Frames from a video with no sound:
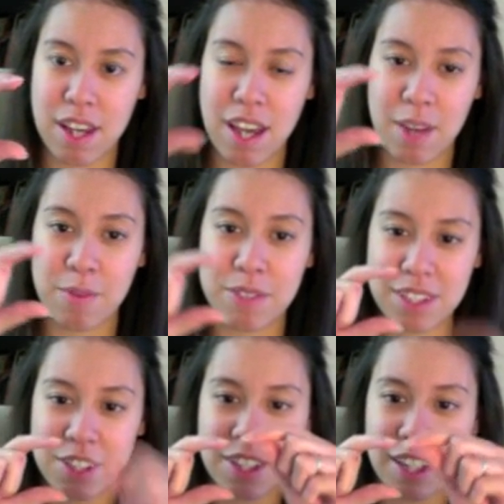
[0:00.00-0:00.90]
and it was
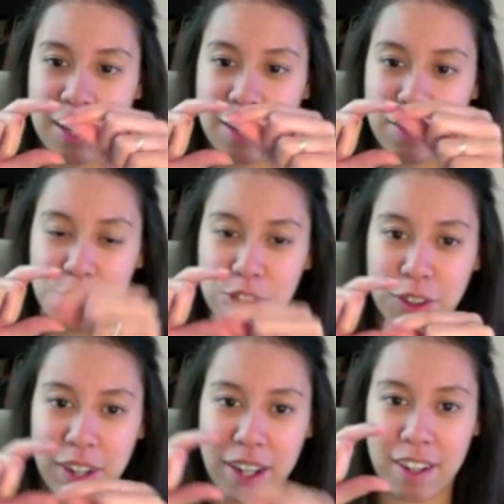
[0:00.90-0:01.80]
just like a little
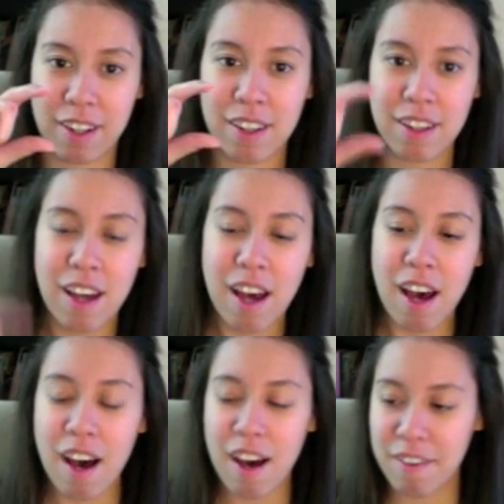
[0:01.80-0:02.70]
string
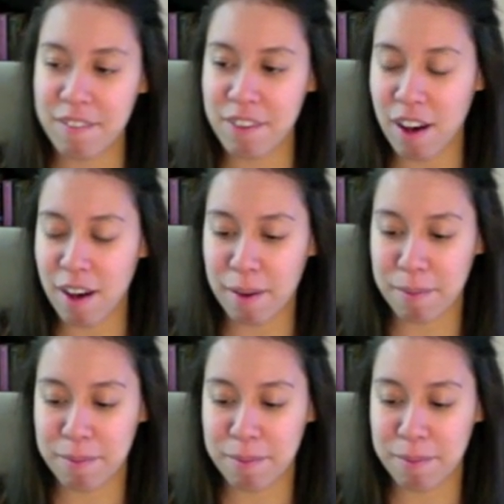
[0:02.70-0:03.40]
of um.